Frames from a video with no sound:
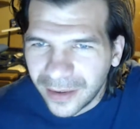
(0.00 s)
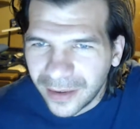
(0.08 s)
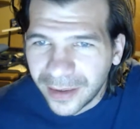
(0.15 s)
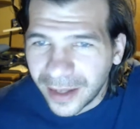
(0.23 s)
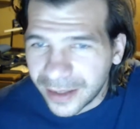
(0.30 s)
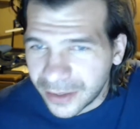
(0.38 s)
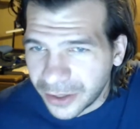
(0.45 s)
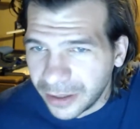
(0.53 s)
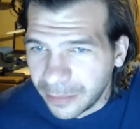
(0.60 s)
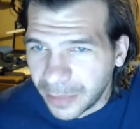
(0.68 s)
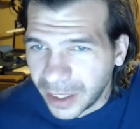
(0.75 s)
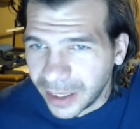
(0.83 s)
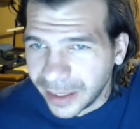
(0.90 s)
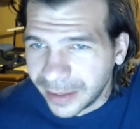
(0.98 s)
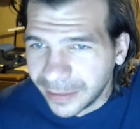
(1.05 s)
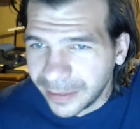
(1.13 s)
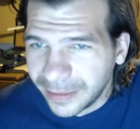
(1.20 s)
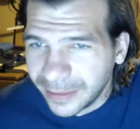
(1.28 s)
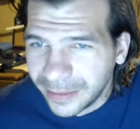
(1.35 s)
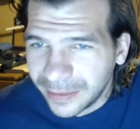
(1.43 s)
That's good, Mike.
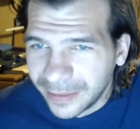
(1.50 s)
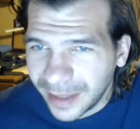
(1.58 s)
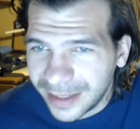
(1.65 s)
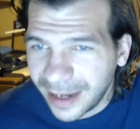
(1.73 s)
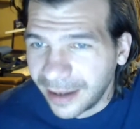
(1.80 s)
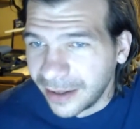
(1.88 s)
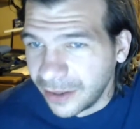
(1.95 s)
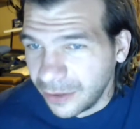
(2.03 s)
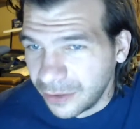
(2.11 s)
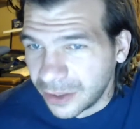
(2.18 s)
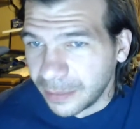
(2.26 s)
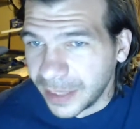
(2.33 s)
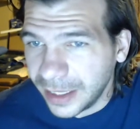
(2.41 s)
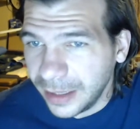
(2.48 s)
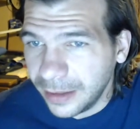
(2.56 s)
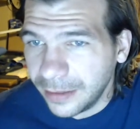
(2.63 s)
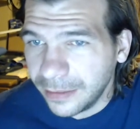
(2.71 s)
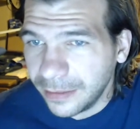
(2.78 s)
That's how it used to be.